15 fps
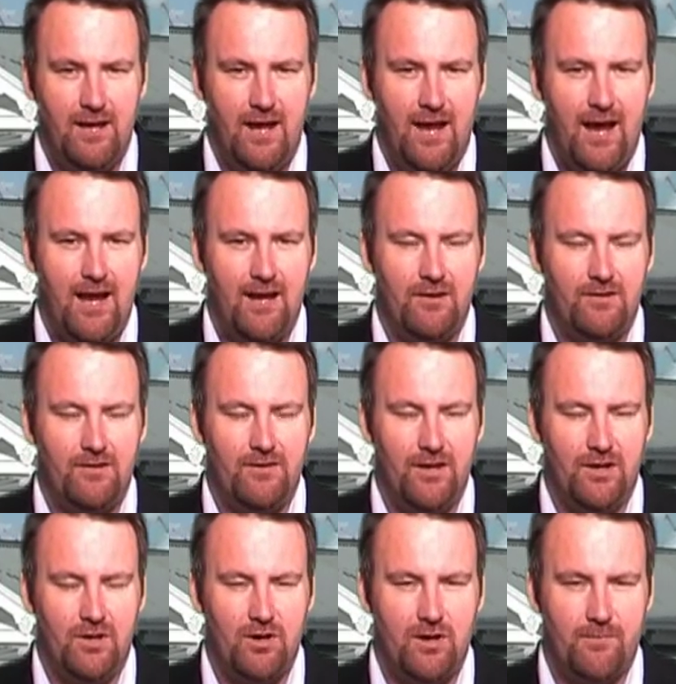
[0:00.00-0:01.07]
and the
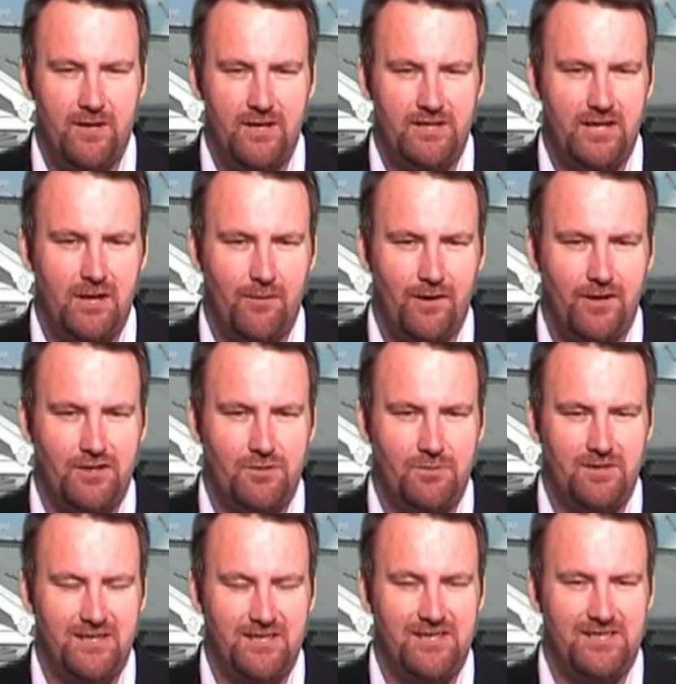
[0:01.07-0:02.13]
economy is going into
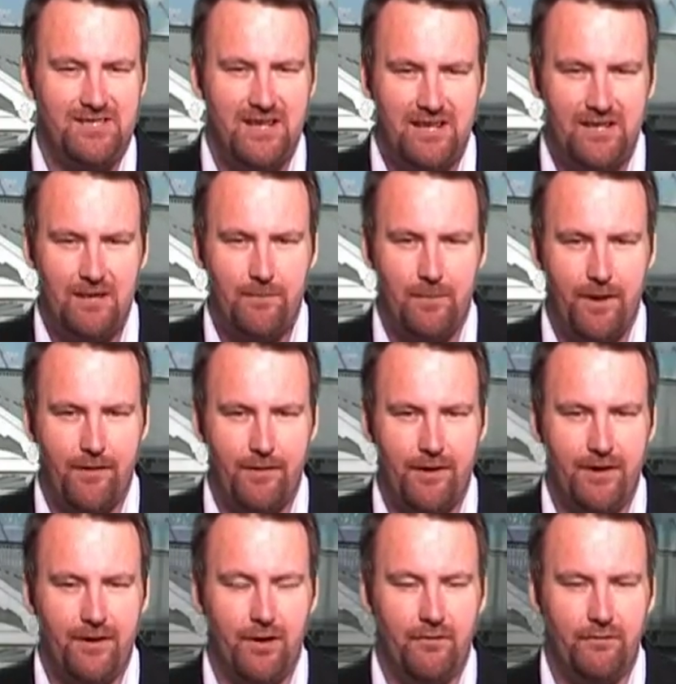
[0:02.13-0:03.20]
an extended
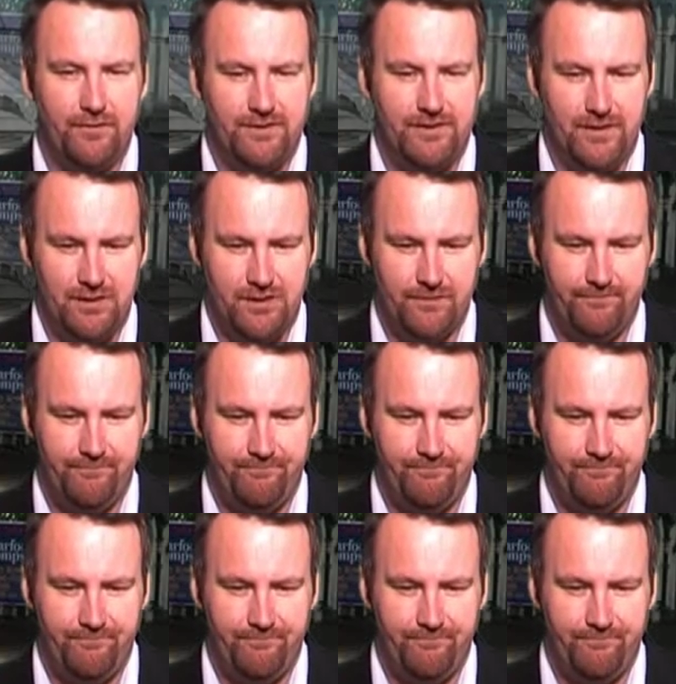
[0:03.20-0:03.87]
period of recession.